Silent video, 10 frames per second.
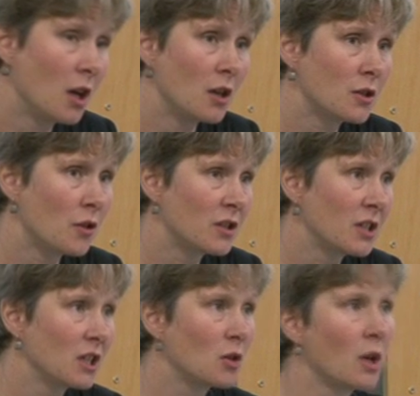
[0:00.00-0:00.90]
So the
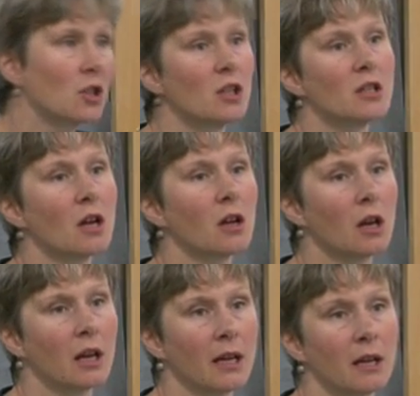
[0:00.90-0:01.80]
situation is
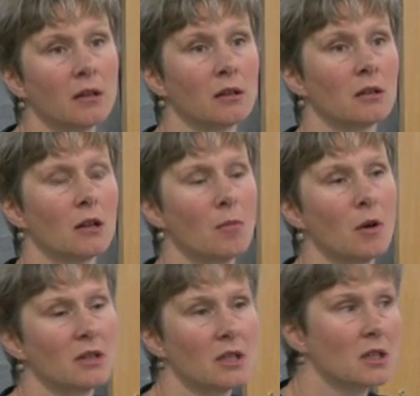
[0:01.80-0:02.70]
unclear
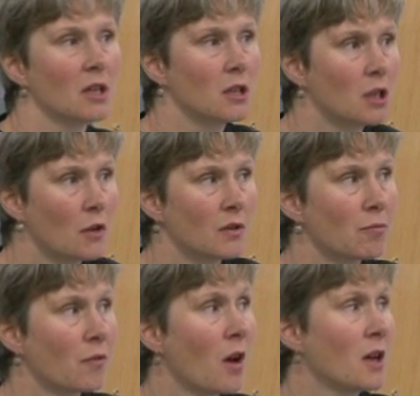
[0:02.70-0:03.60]
amongst internet service
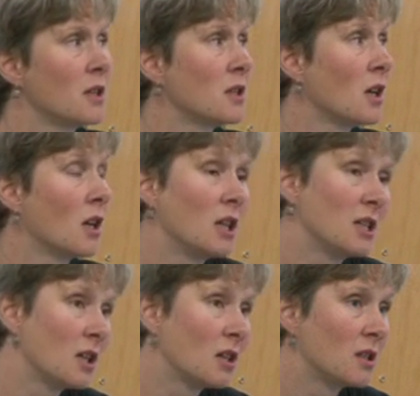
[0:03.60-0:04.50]
providers, and it's
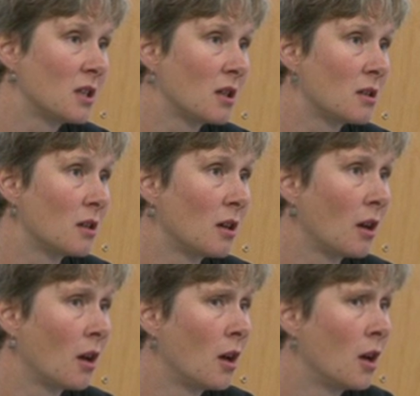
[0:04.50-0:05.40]
inconsistent.
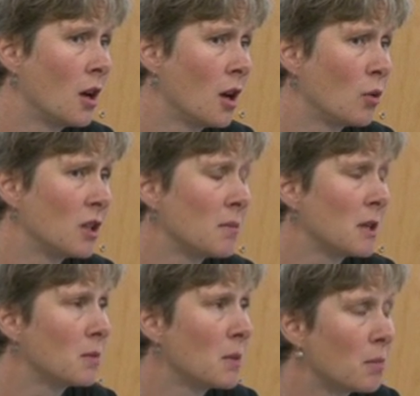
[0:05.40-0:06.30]
When you
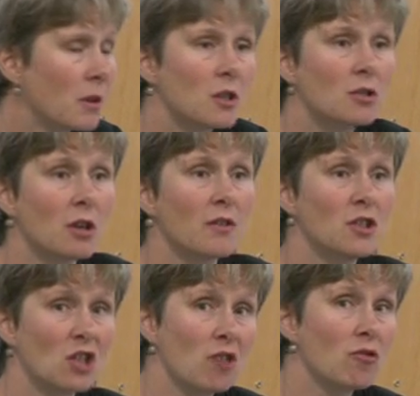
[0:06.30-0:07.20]
speak to people in the street, they
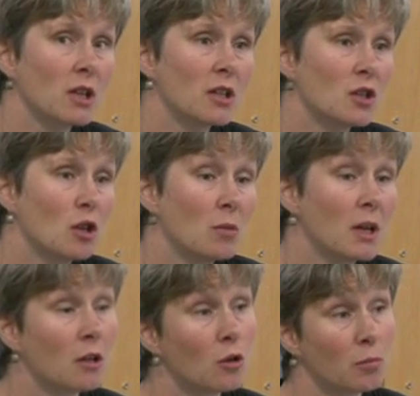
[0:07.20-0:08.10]
generally assume
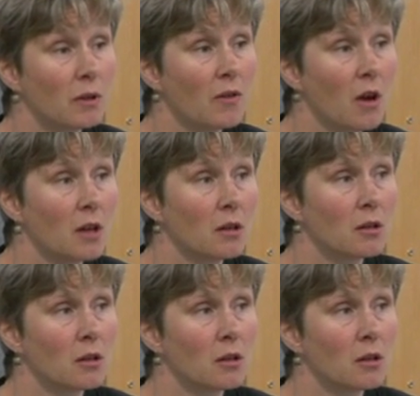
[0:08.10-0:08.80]
it'll all be fine.